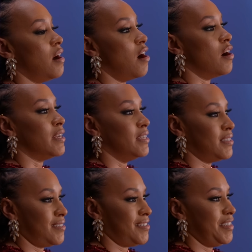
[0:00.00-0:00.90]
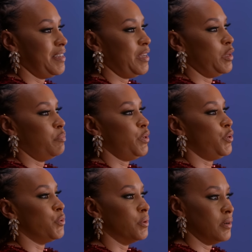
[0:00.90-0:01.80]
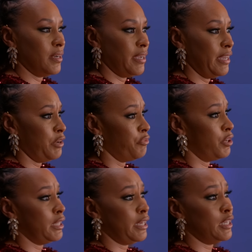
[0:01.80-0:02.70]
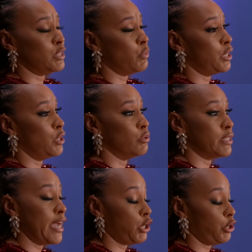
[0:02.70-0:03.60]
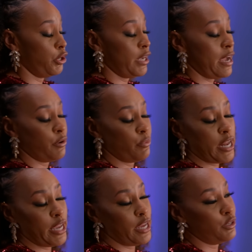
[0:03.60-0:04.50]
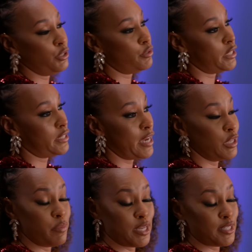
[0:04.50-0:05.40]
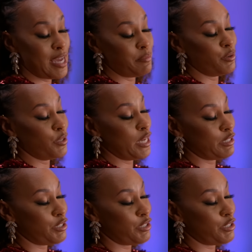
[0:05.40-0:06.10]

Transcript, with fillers: honest and pure. And it really is one of those like, girl, I don't know why the hell you did that. You better stop doing that.